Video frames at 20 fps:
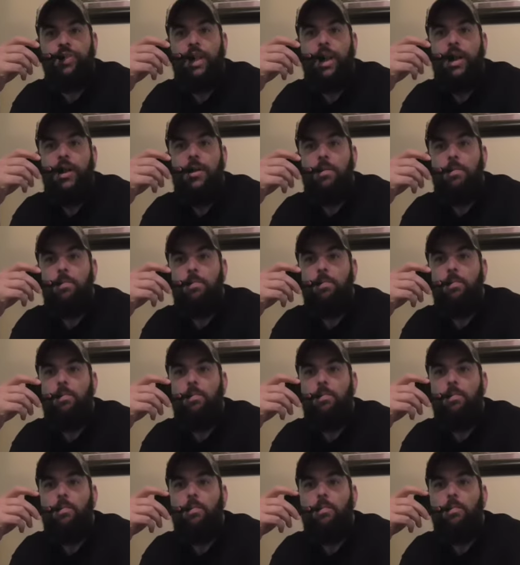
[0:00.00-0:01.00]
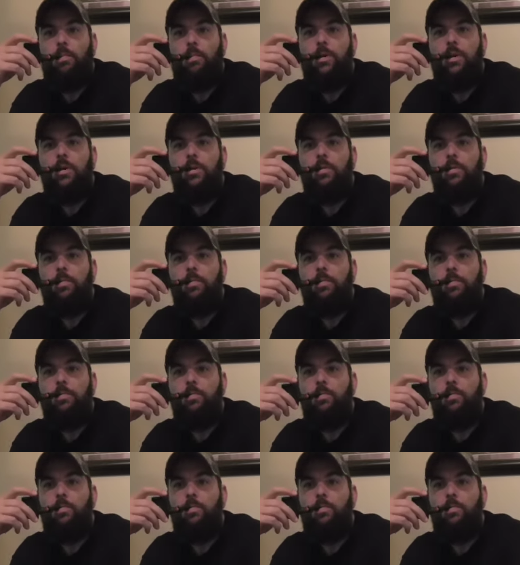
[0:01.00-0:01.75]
(no one is talking)